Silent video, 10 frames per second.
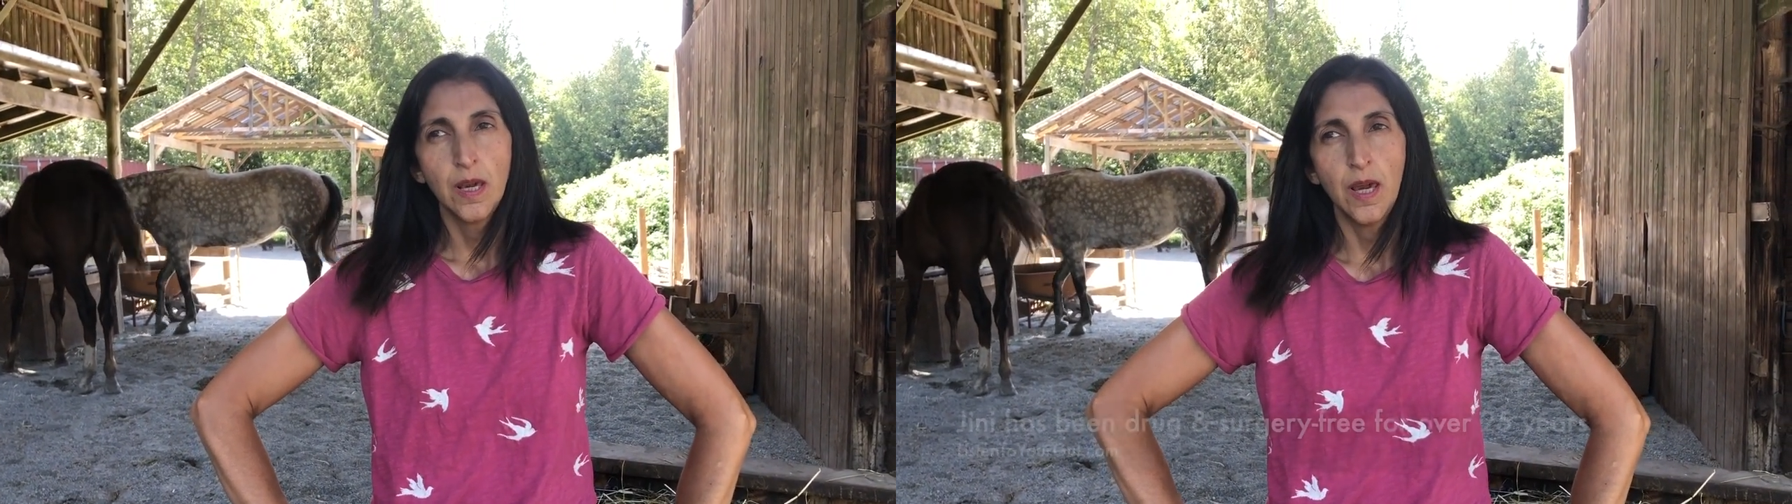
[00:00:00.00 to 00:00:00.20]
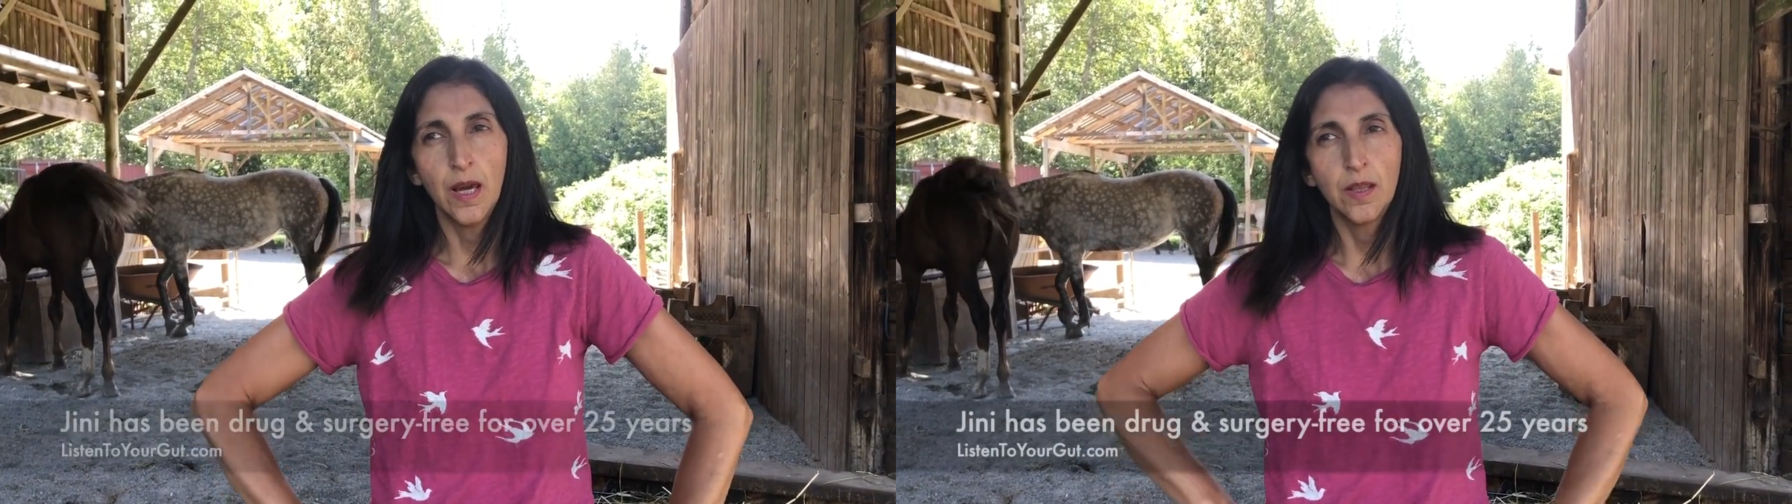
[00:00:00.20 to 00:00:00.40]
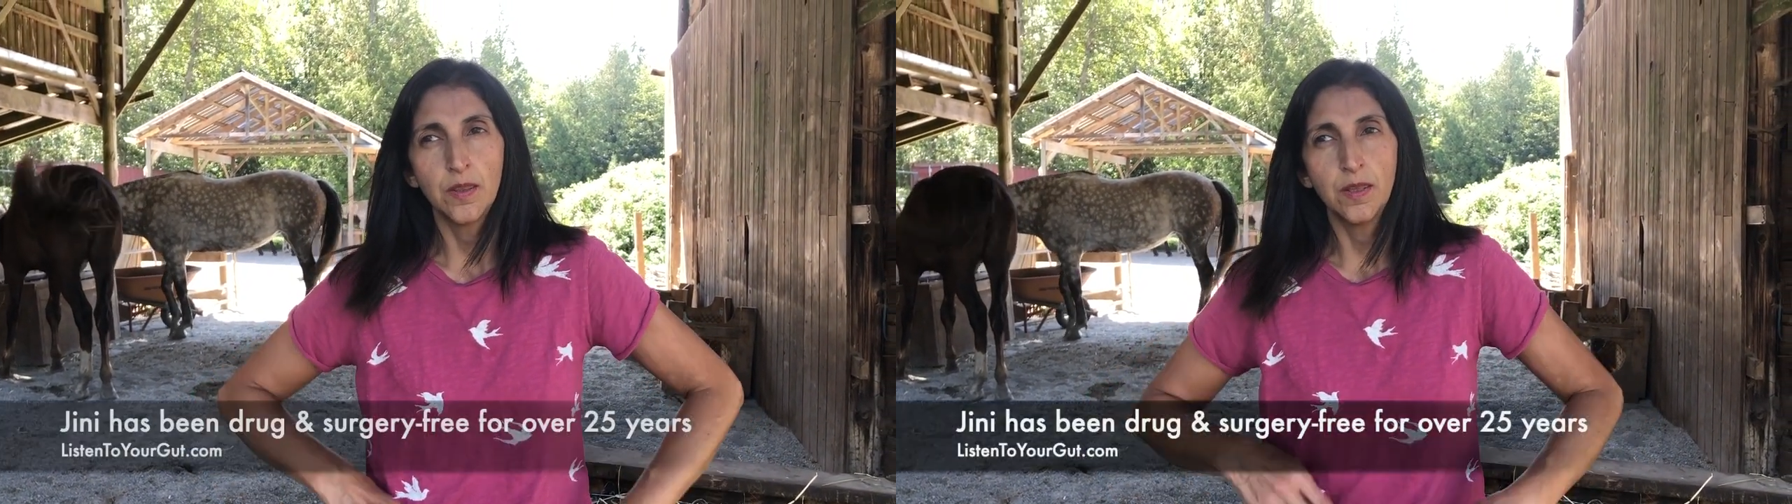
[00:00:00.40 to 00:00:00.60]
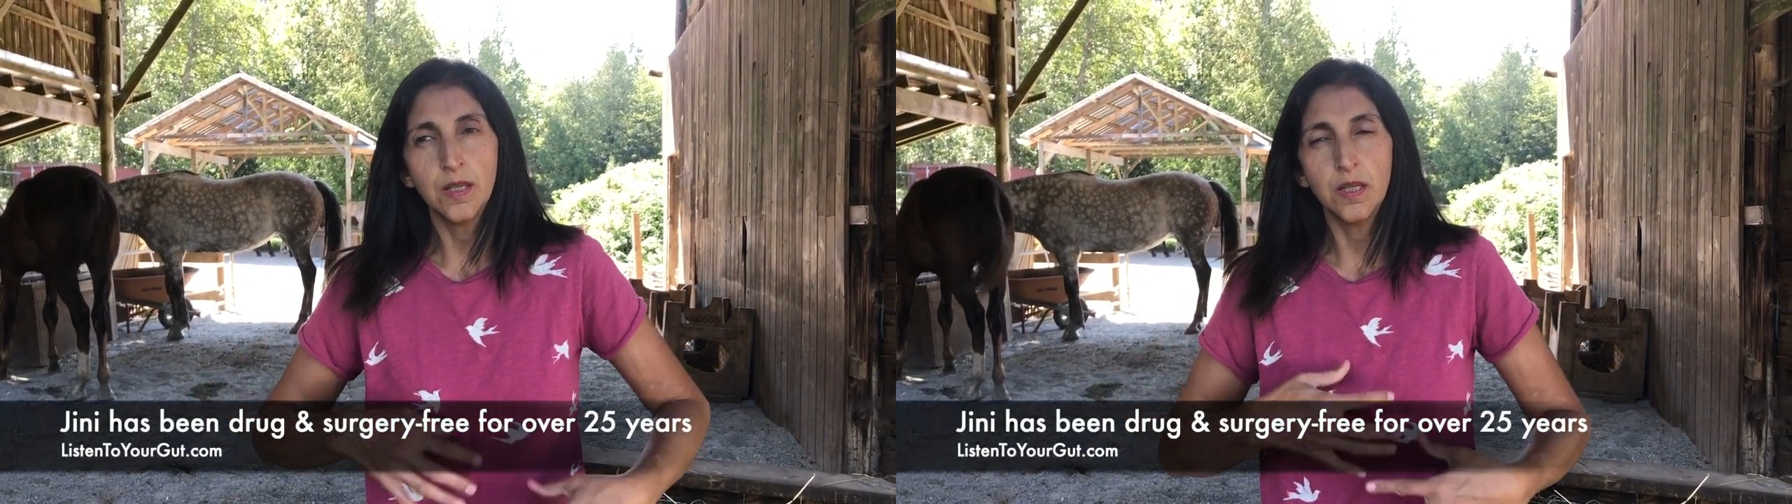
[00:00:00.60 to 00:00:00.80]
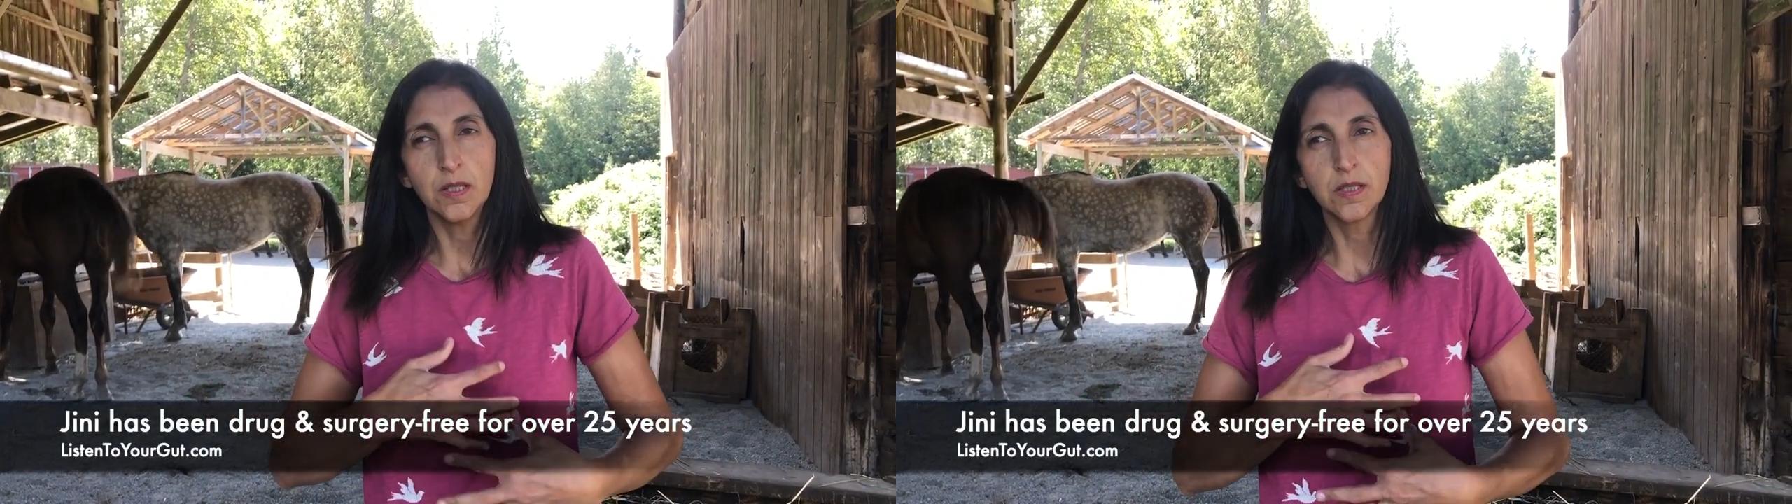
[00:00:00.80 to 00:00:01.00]
And
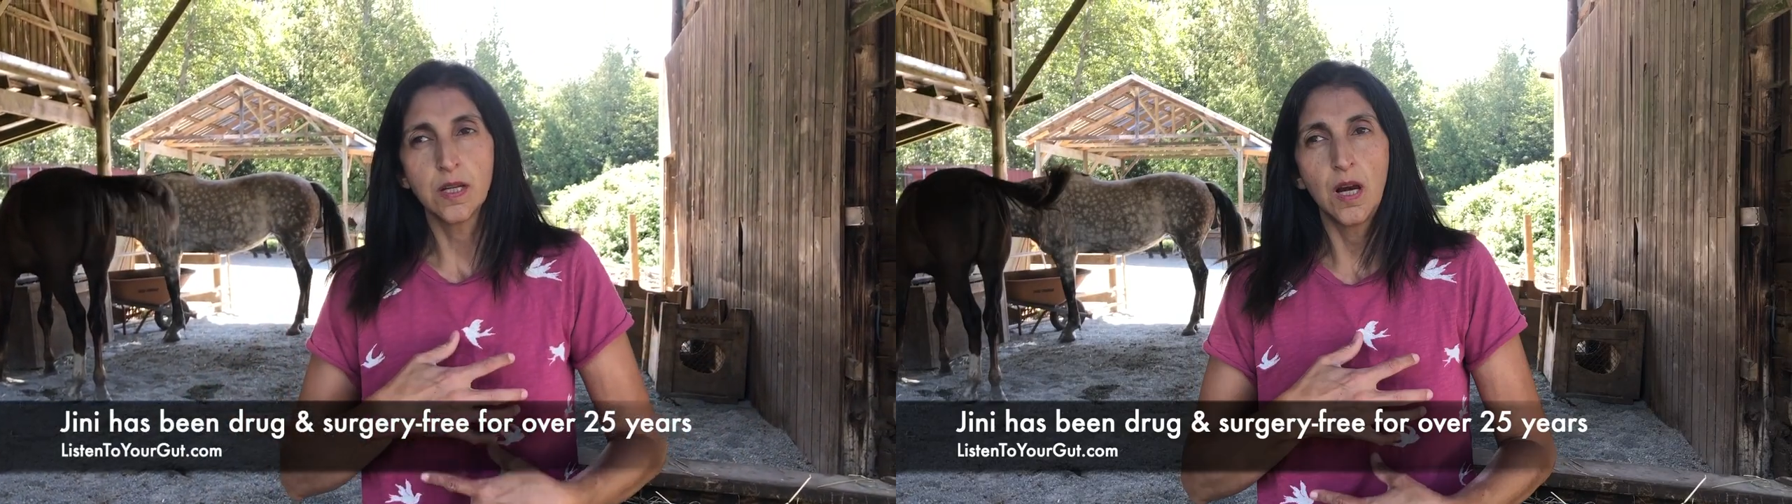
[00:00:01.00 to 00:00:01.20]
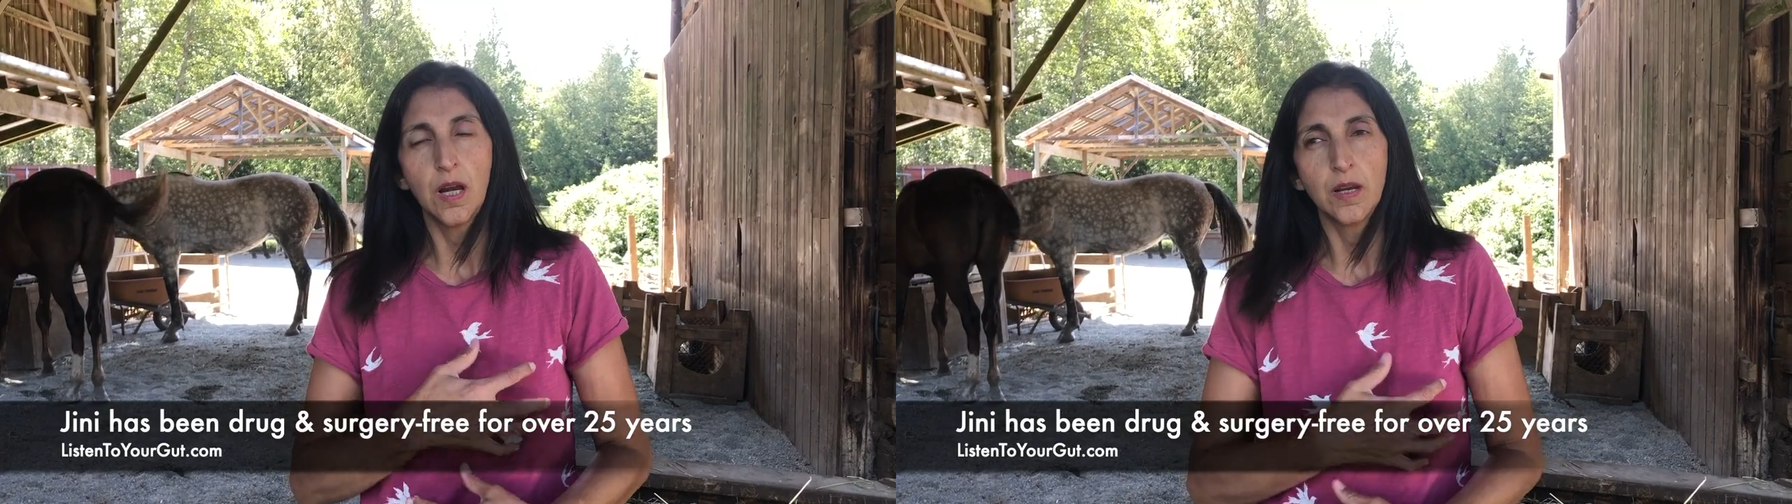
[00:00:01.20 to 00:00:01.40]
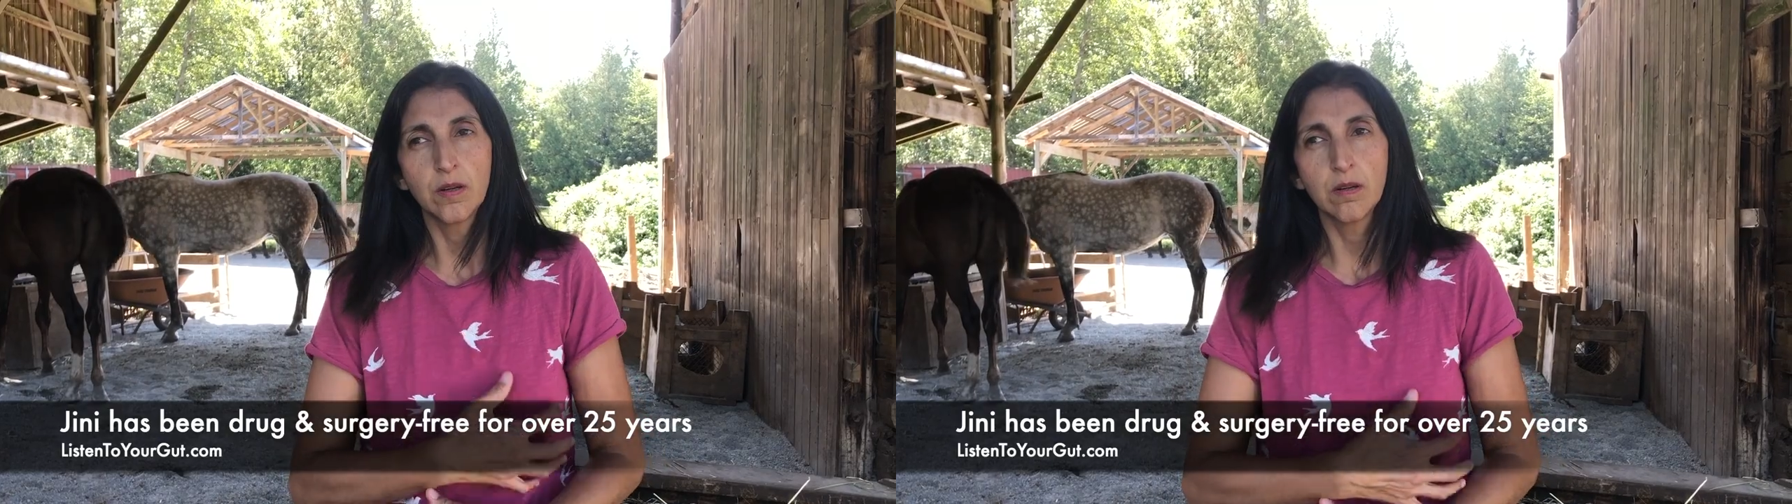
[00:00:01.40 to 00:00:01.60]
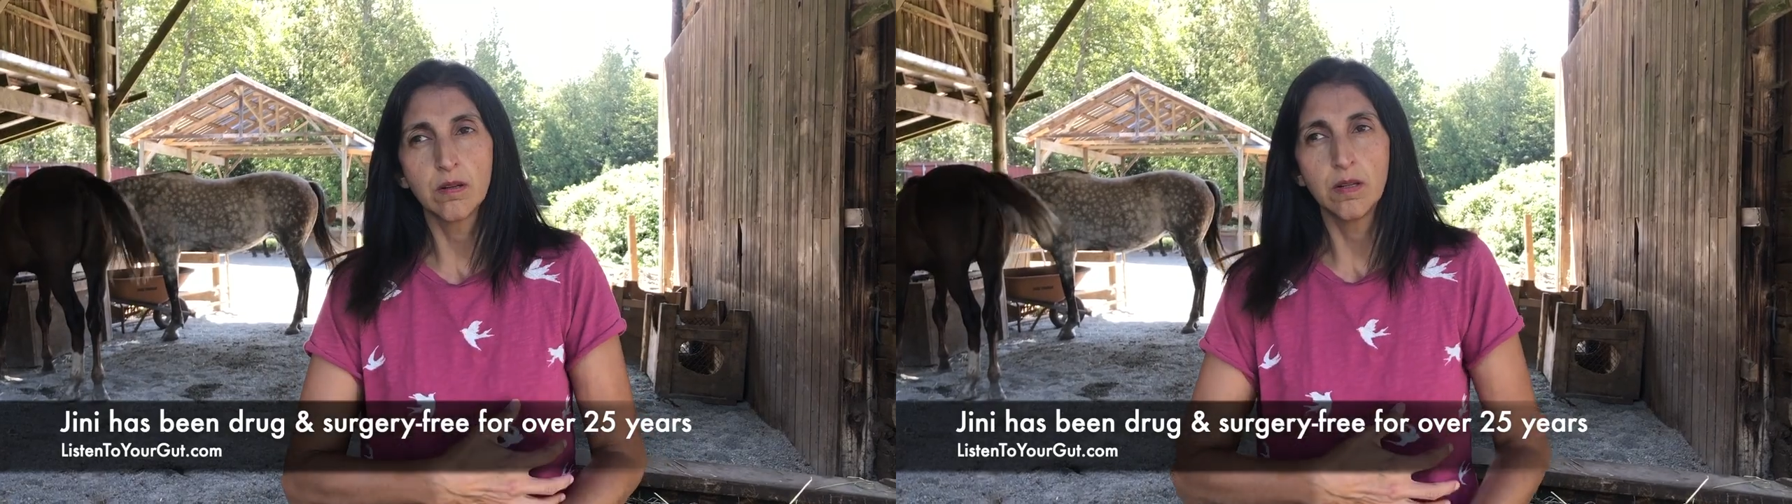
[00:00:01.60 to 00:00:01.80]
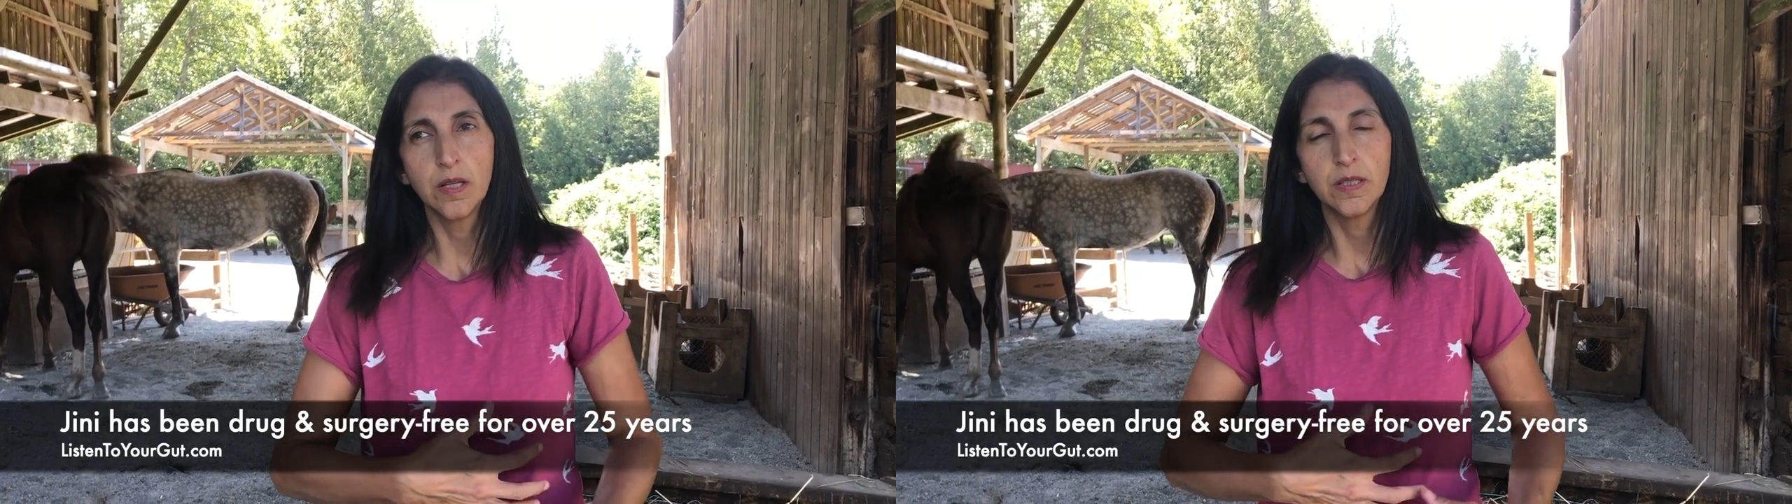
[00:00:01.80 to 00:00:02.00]
the entire